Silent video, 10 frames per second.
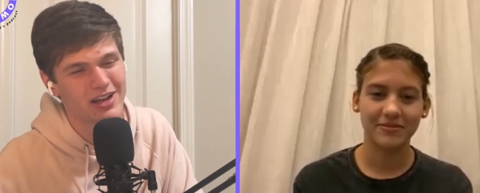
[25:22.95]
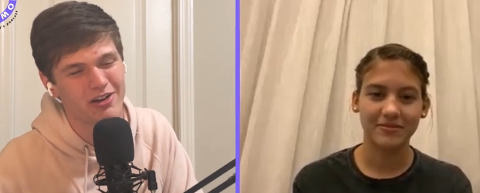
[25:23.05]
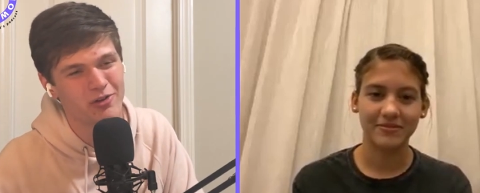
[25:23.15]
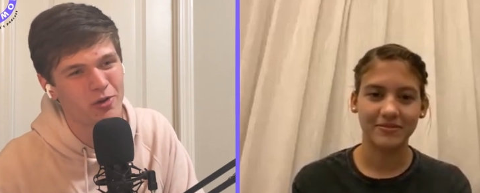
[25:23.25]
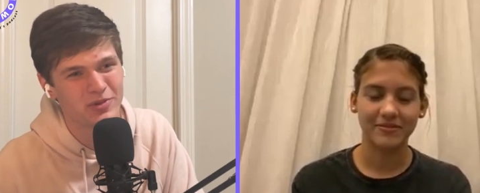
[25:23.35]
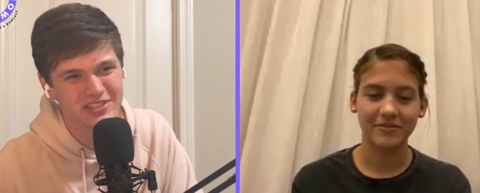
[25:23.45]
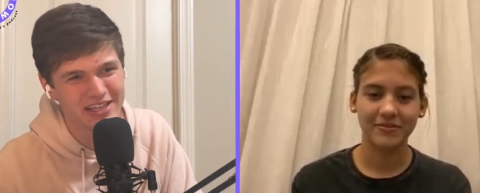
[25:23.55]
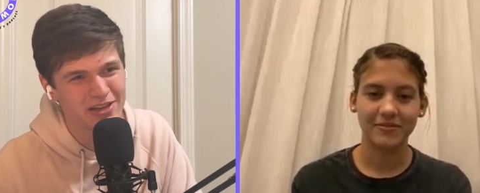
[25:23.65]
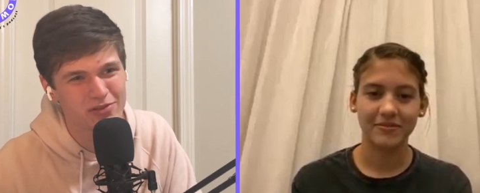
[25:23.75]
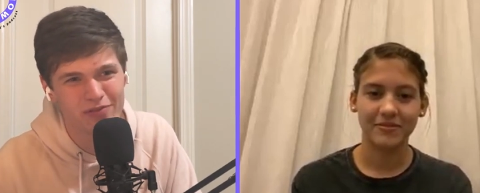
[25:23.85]
Speaker 1: I don't know, almost
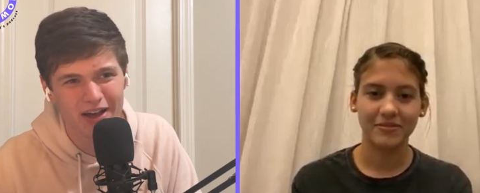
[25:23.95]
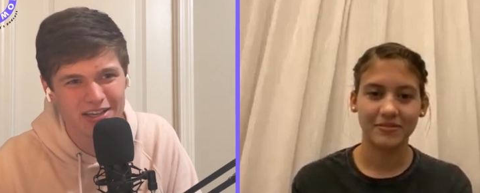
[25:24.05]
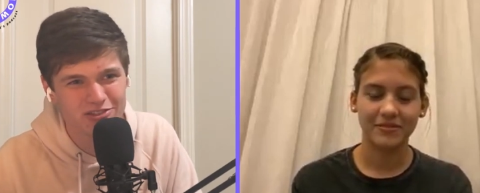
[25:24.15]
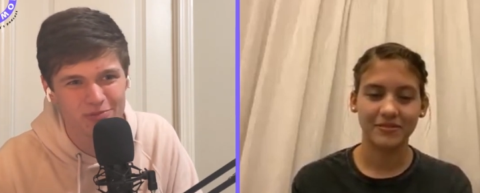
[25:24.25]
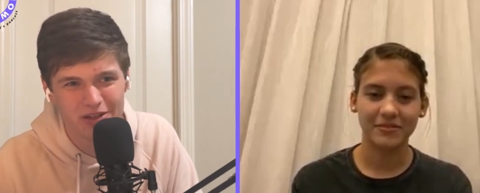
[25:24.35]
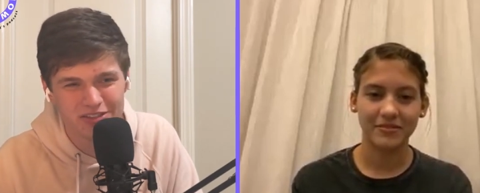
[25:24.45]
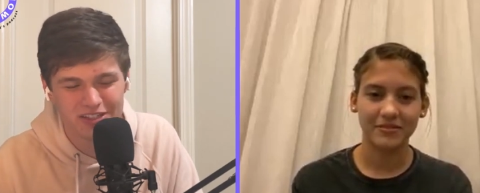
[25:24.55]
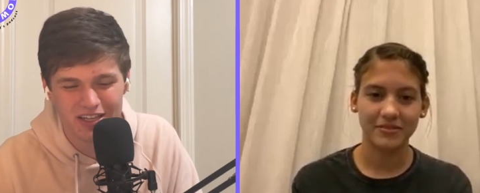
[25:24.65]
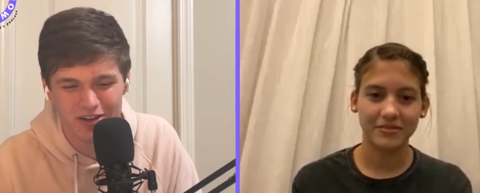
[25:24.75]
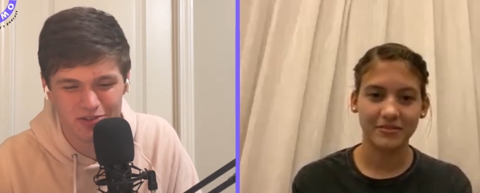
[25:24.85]
like give advice to a
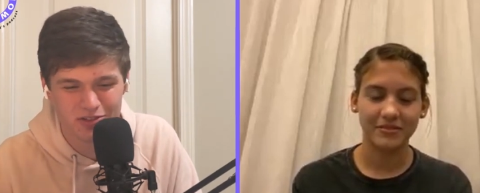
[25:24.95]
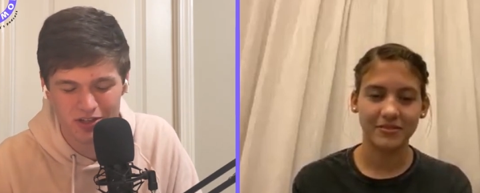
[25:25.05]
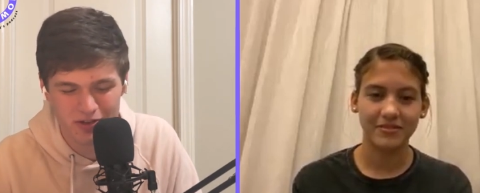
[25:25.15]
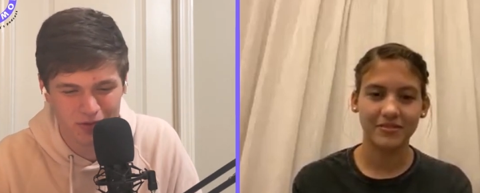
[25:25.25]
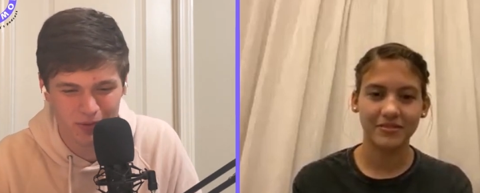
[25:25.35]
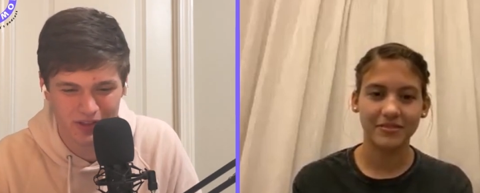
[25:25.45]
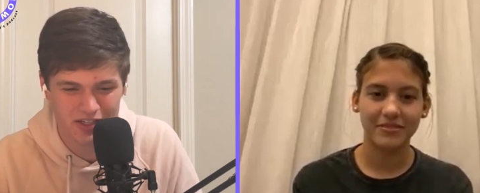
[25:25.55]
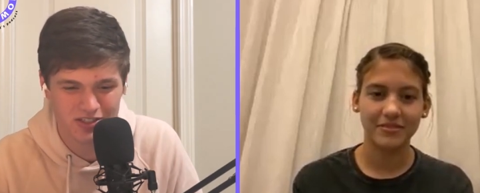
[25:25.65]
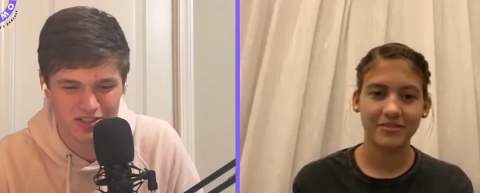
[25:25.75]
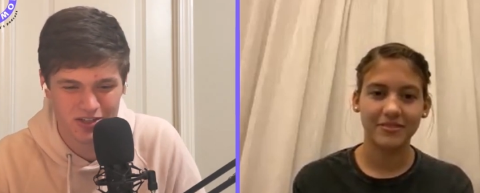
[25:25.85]
military kid who's looking for a
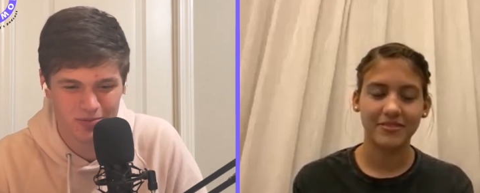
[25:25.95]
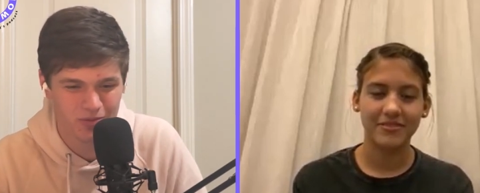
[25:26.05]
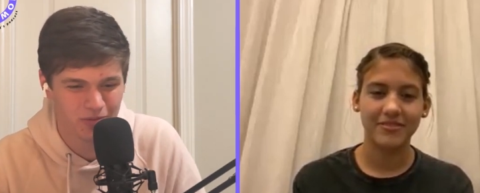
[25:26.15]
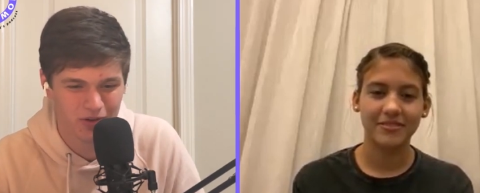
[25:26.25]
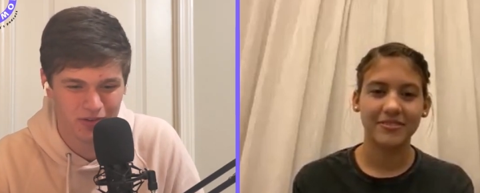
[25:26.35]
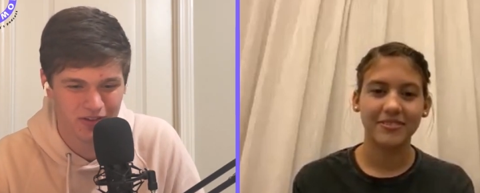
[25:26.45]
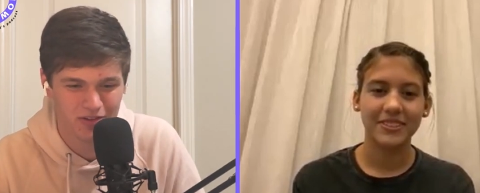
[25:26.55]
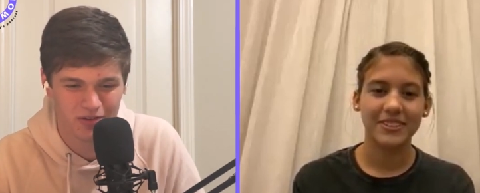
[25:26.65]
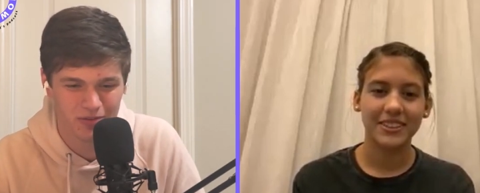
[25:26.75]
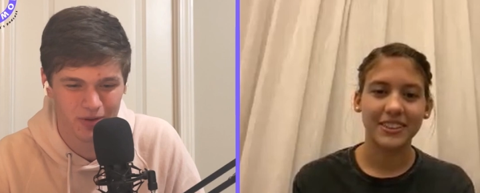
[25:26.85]
relationship? What, what do you
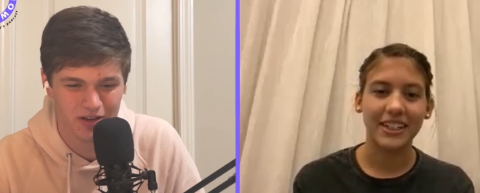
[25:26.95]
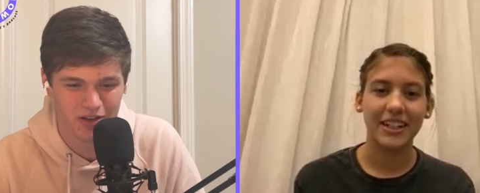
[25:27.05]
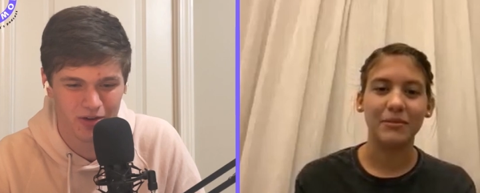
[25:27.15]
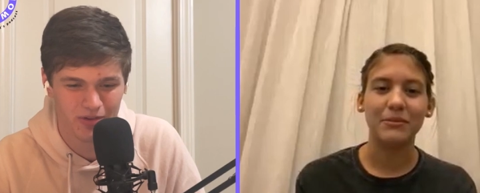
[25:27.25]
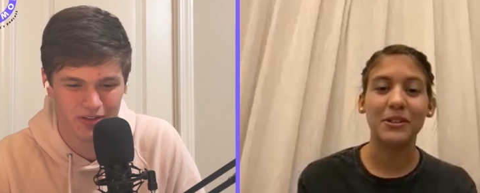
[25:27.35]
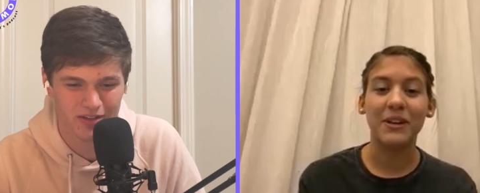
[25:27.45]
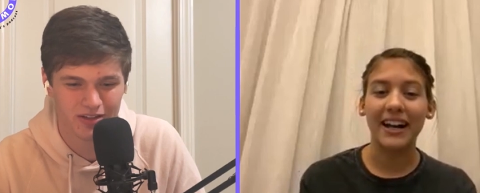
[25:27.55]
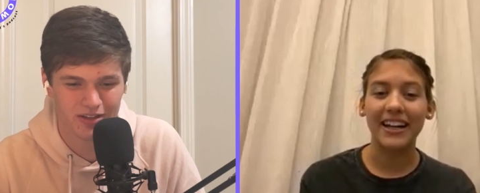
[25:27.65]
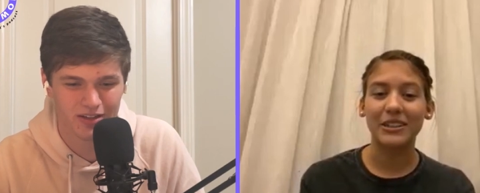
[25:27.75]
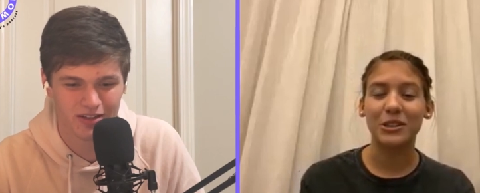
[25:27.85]
think the yeah. way to go with it?
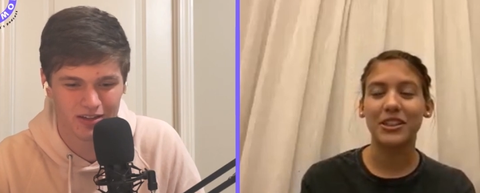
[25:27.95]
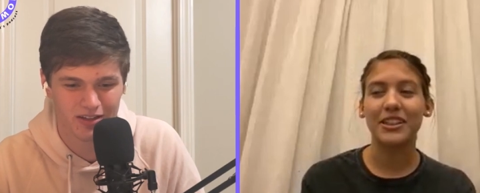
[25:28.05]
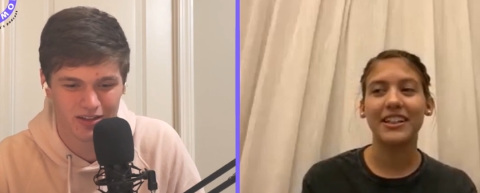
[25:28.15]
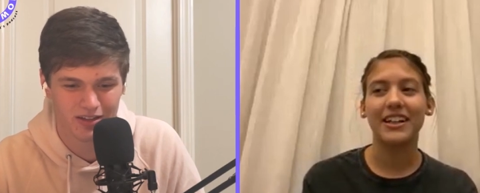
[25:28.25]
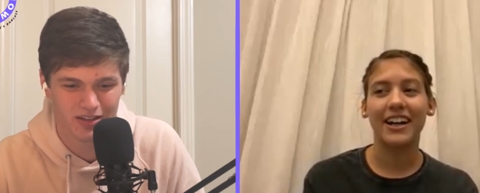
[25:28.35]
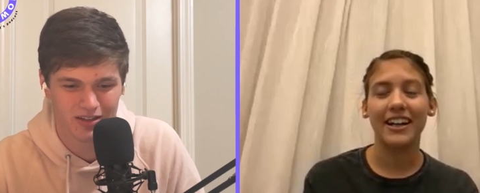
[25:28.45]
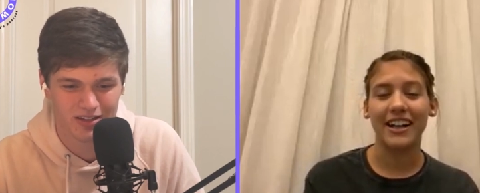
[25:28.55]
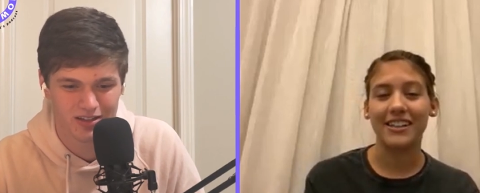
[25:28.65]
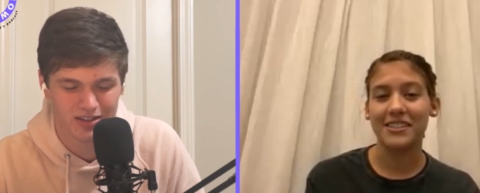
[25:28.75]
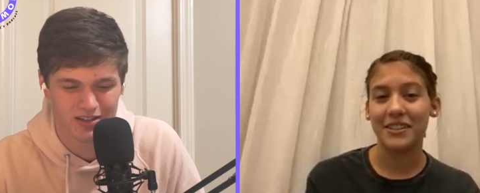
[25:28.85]
Speaker 2: I
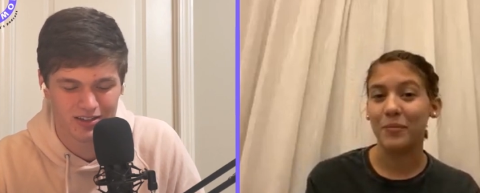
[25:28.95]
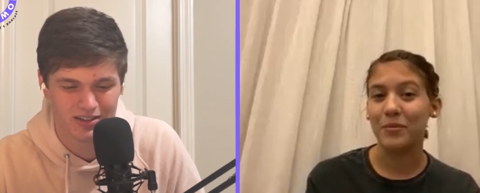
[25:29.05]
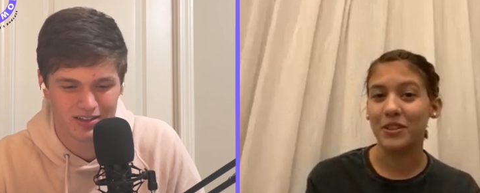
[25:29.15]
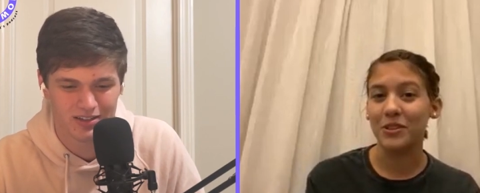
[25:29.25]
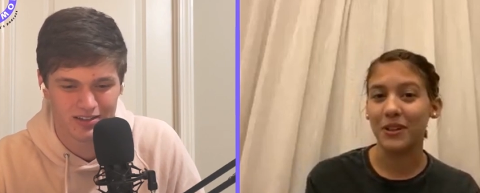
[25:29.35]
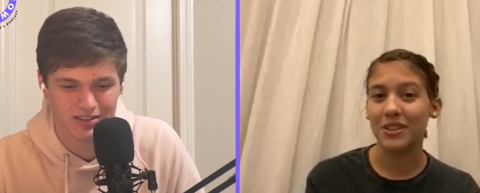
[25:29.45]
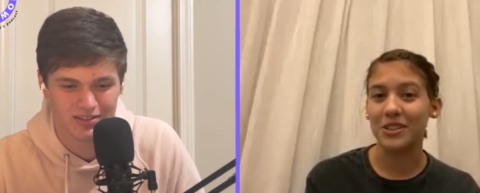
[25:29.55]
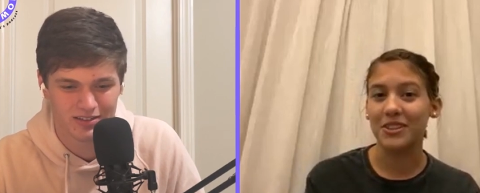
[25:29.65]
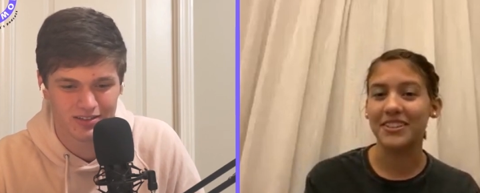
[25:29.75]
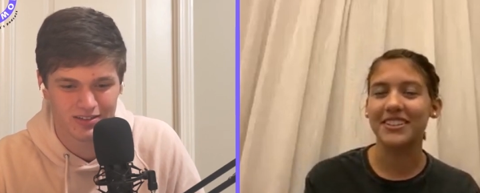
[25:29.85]
asked Seb this
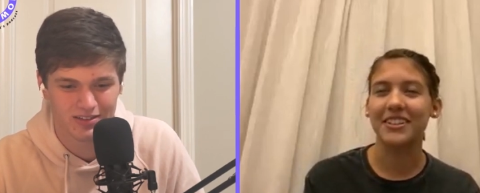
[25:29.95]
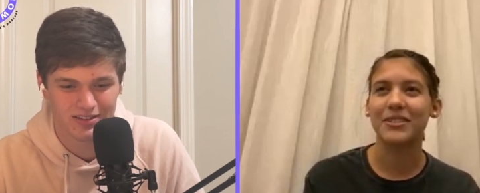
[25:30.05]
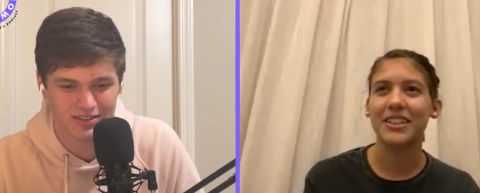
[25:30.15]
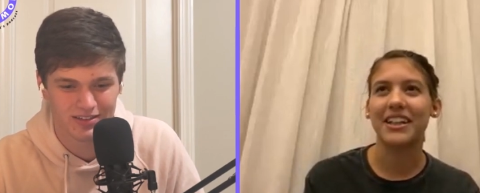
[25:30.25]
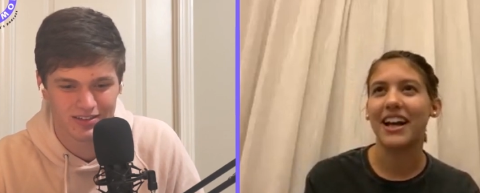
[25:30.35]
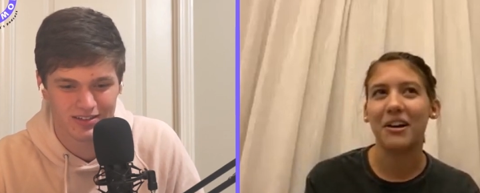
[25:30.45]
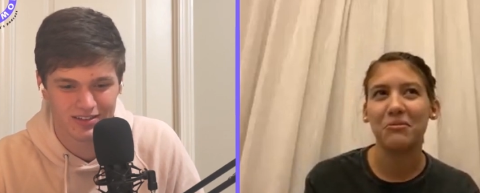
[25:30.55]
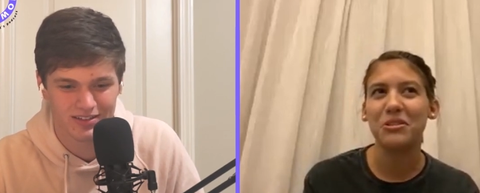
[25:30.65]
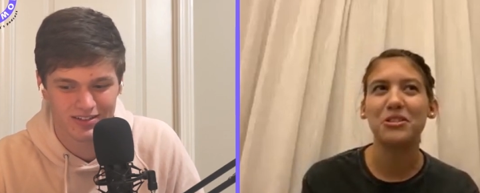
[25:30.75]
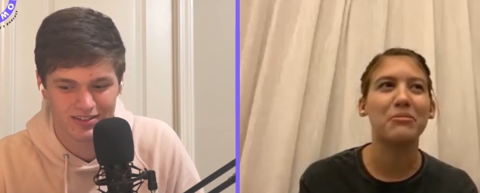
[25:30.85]
question because I was like, how
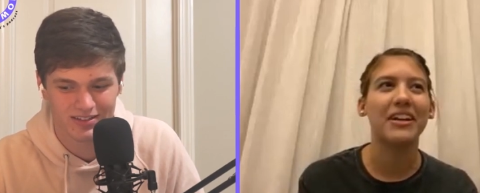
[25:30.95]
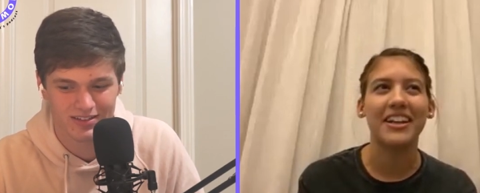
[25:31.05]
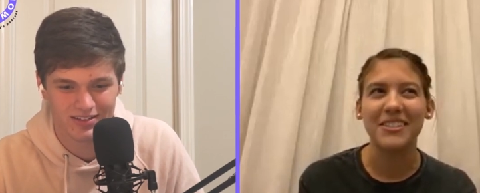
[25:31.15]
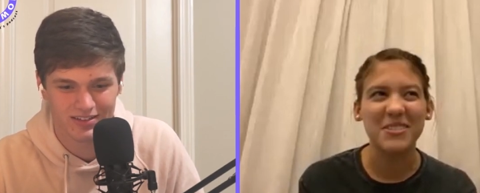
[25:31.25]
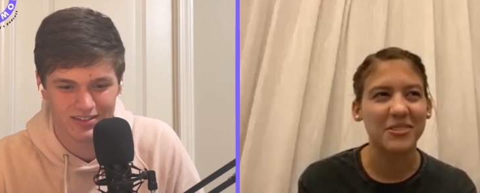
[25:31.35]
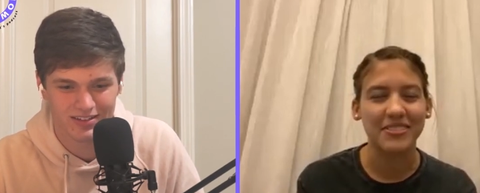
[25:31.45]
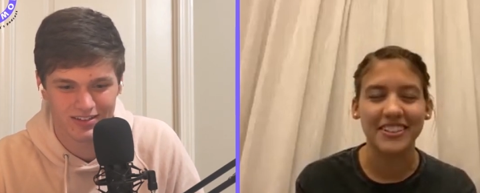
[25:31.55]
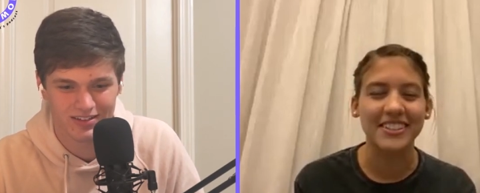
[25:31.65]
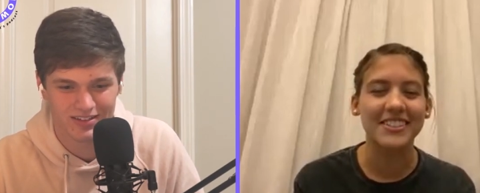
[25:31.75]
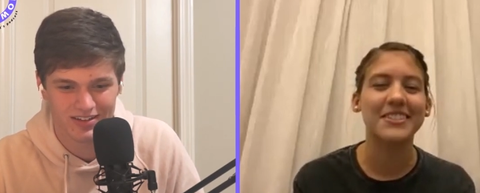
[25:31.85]
would you answer
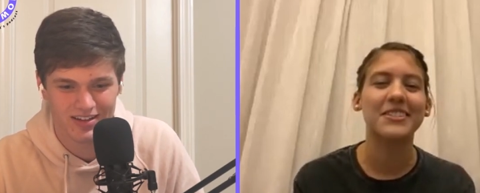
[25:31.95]
this?